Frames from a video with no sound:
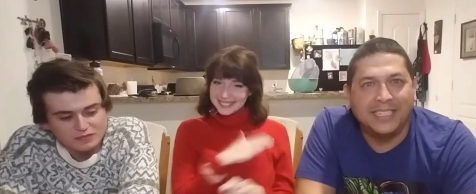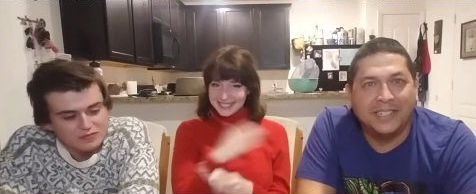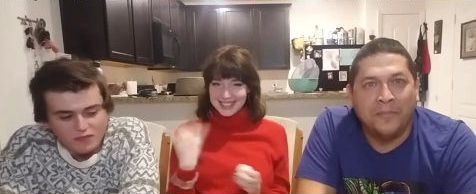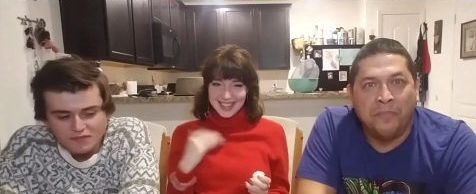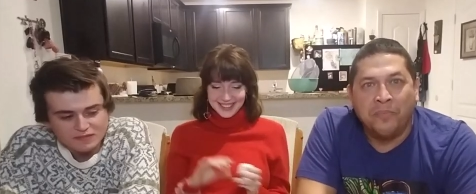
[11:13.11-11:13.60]

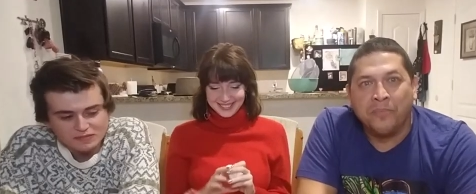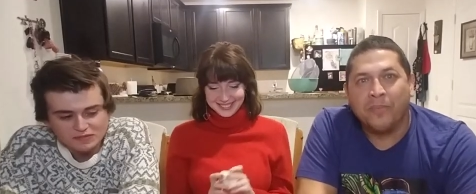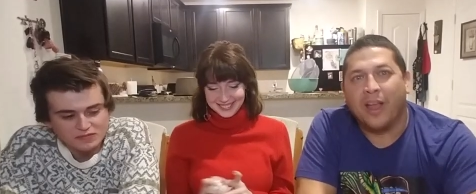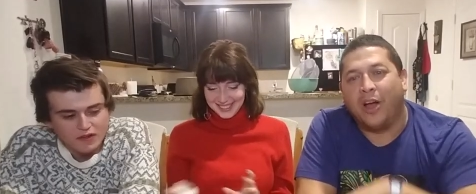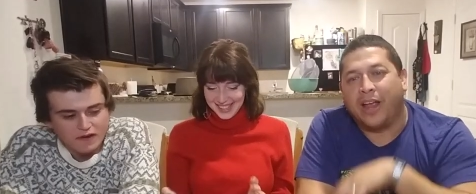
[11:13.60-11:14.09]
Speaker 1: No.
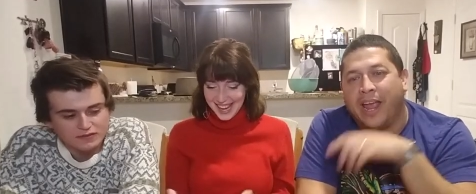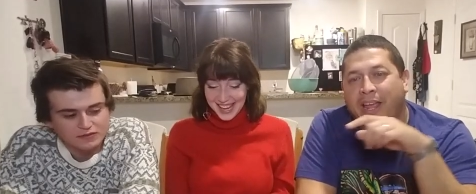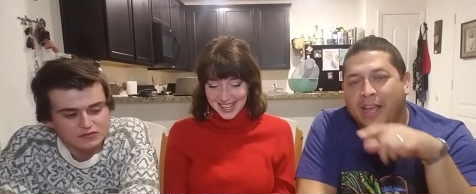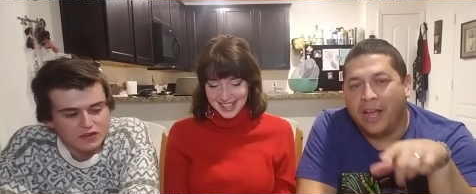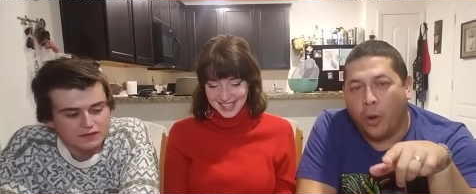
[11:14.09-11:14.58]

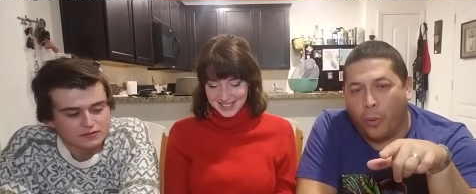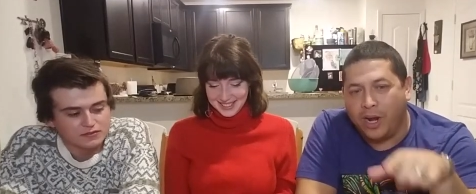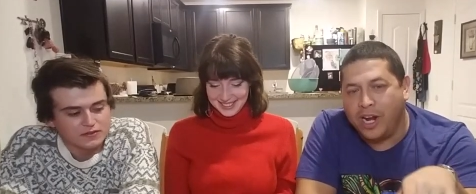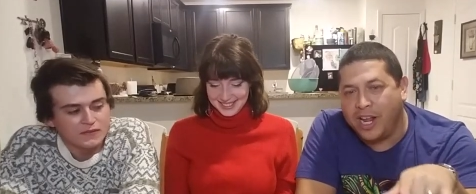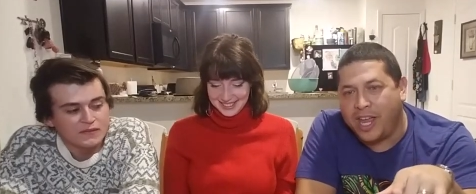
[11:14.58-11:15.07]
Okay,
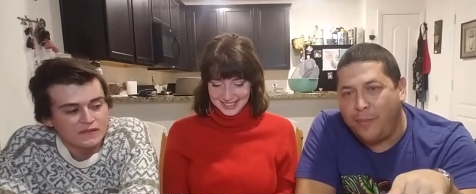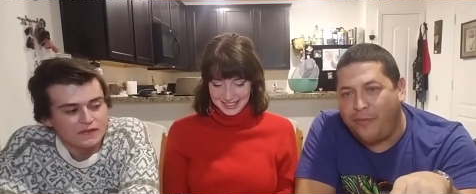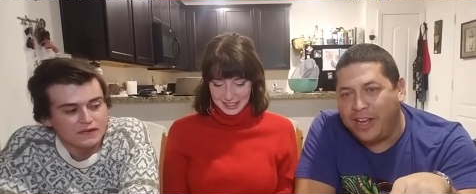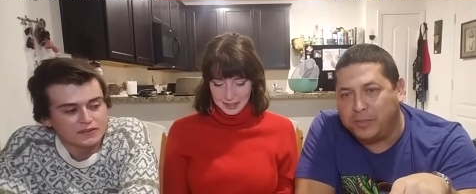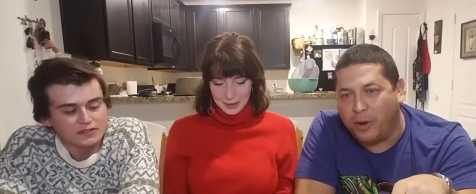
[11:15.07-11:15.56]
we're gonna keep
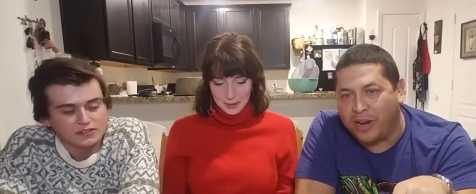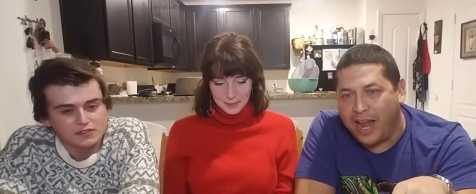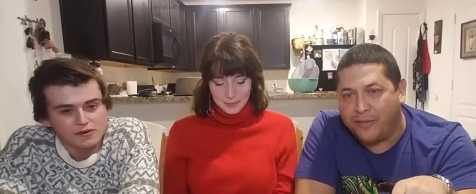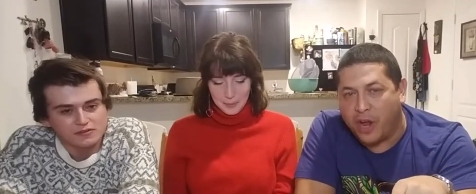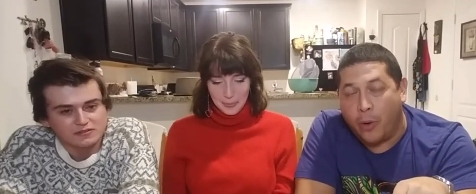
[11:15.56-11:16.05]
Facebook
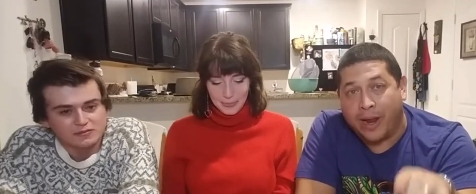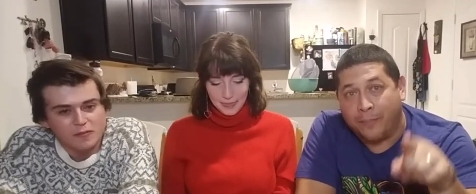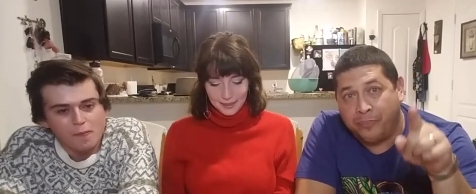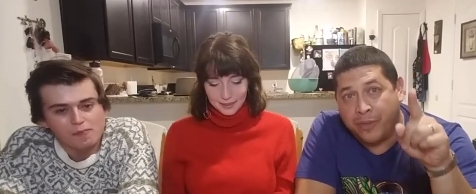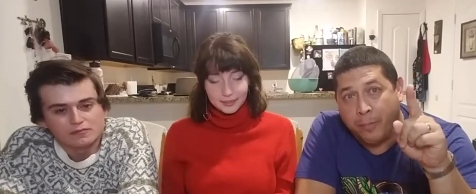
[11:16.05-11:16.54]
Live
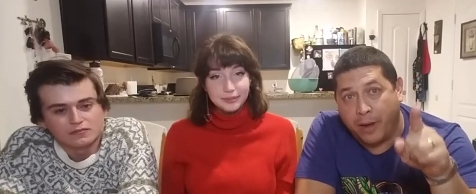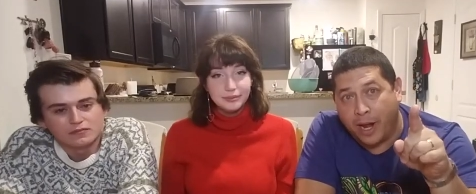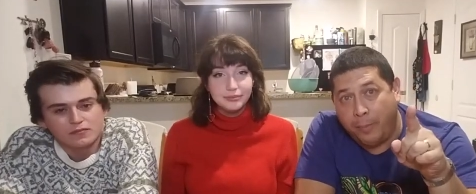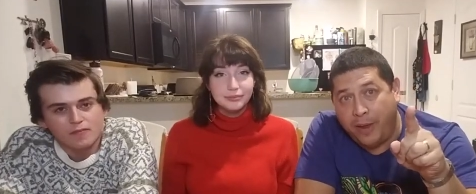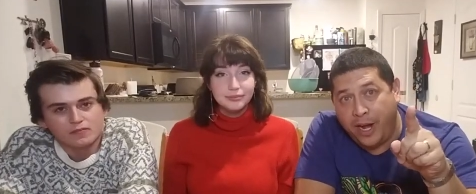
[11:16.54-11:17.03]
going,
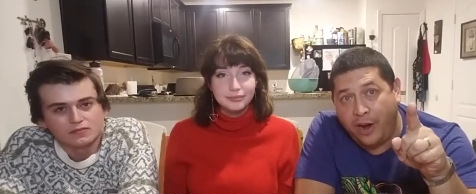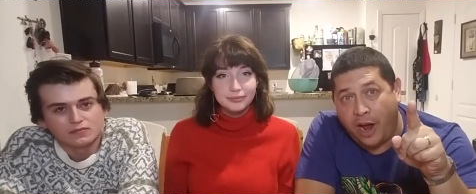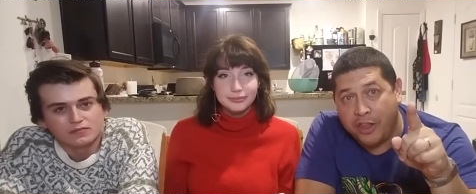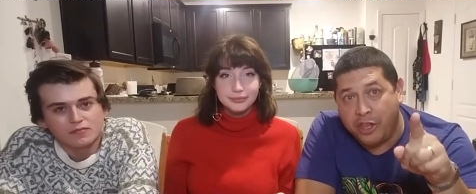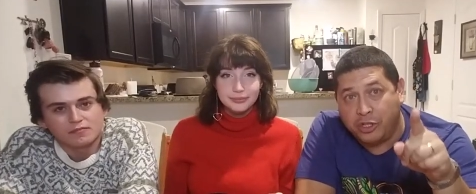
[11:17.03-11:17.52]
but up
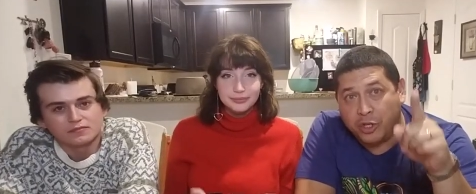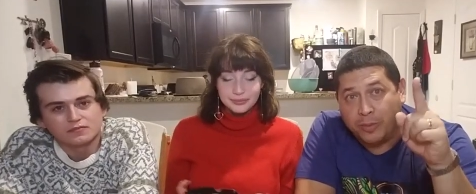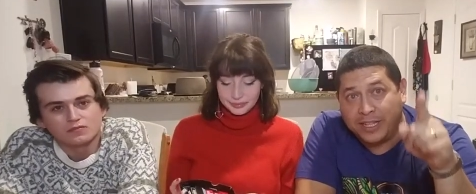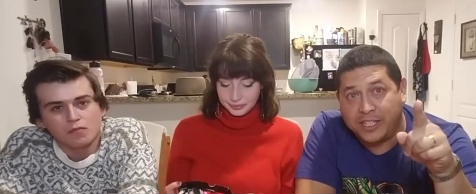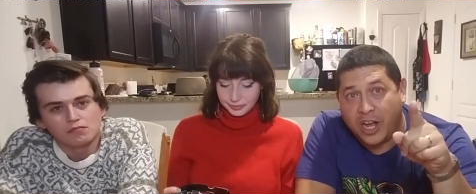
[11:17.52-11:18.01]
here on
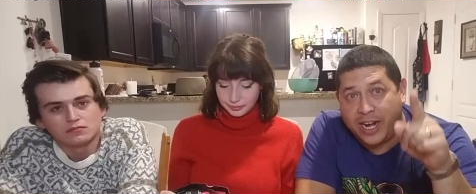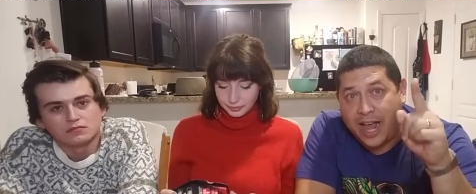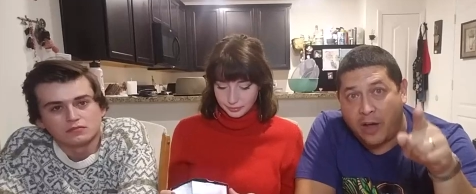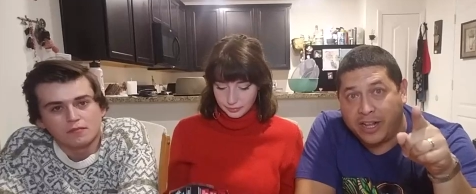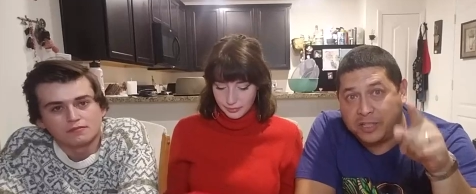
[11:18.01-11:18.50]
YouTube, let's cut
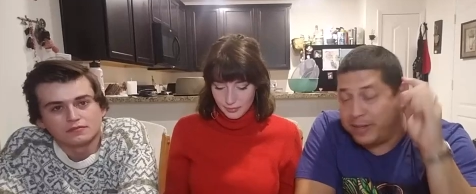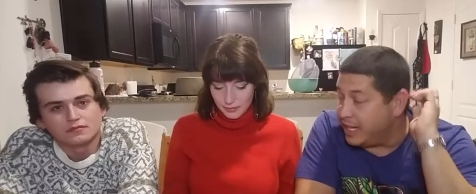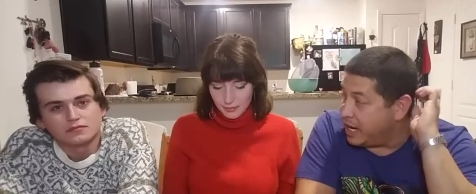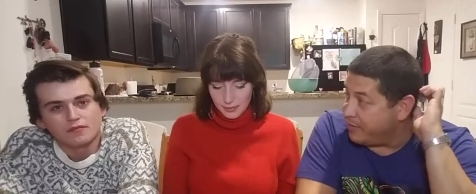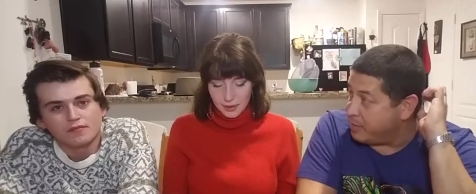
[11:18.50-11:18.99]
it out. It's
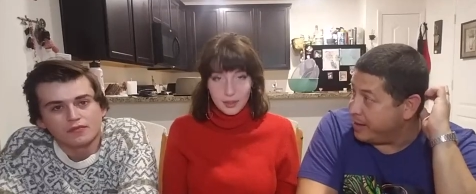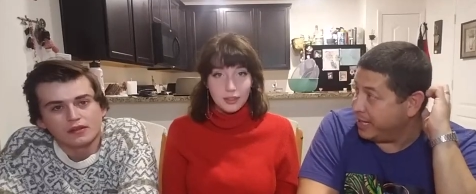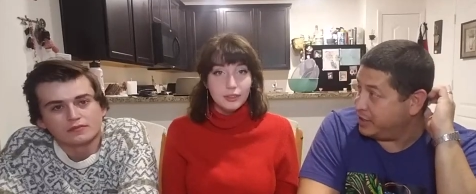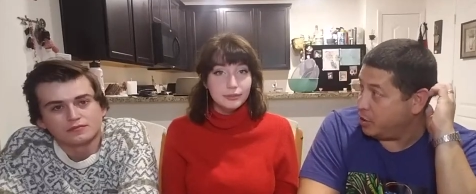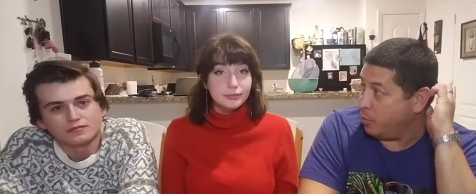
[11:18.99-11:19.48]
been 11
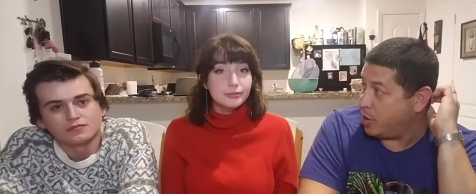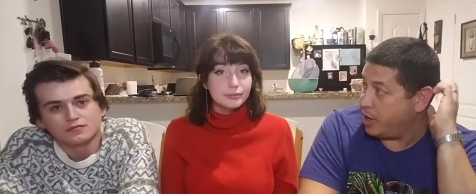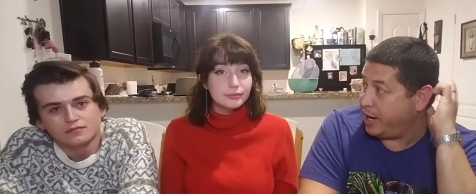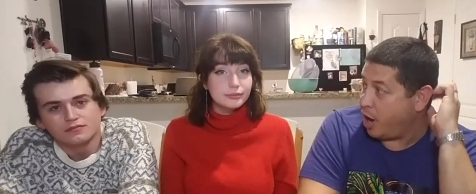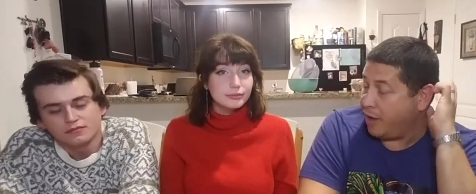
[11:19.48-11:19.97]
minutes, so we'll
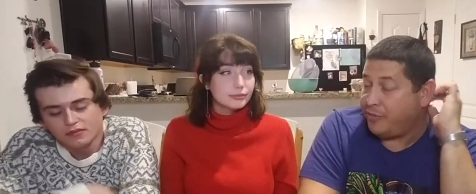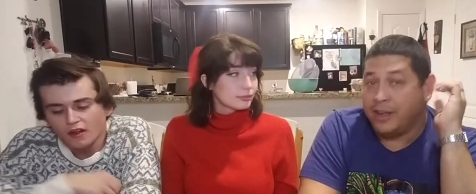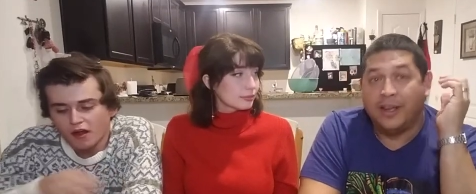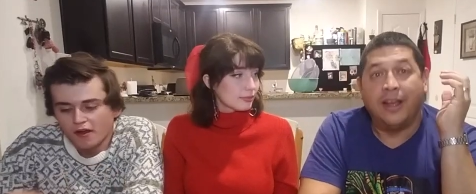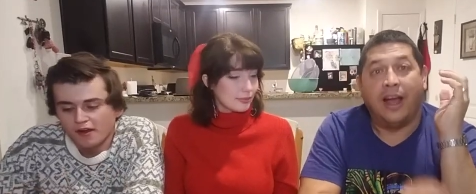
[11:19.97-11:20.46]
cut it
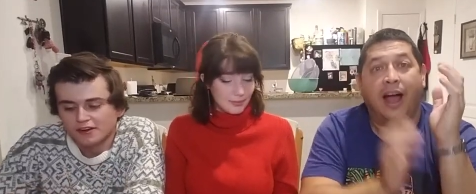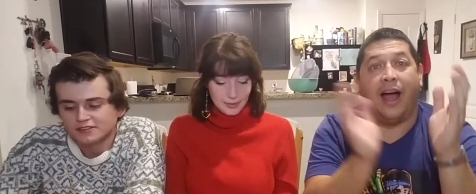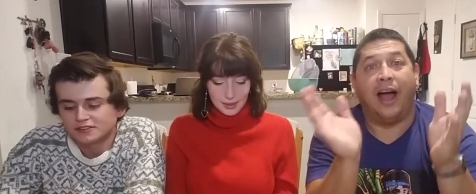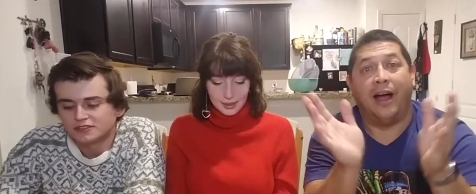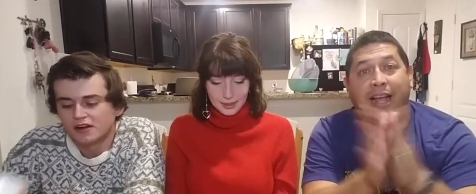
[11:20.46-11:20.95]
off.
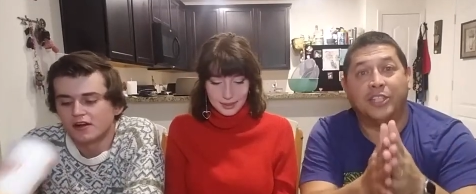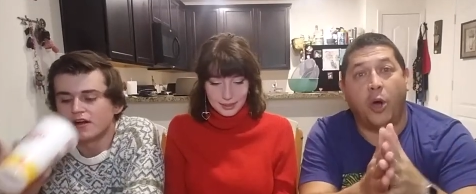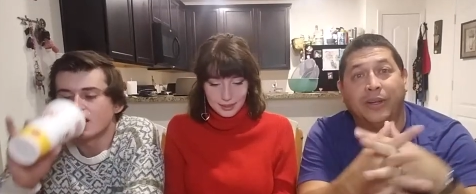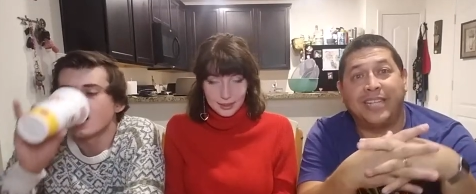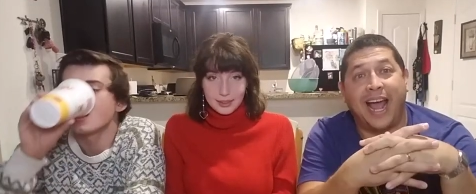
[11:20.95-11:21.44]
As
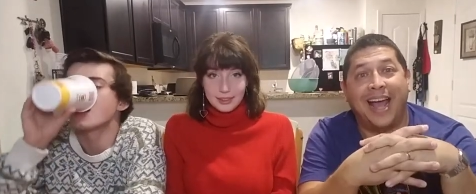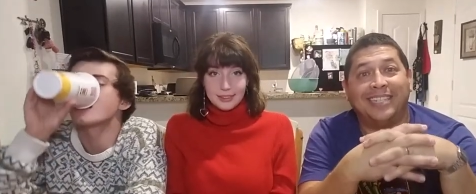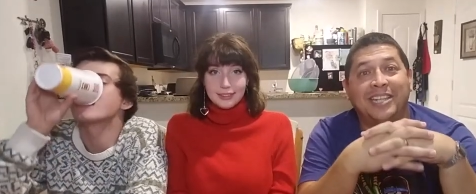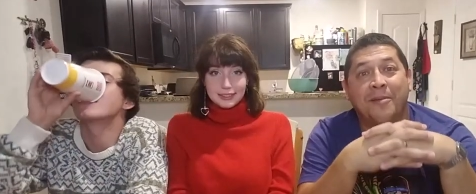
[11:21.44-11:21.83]
always, guys,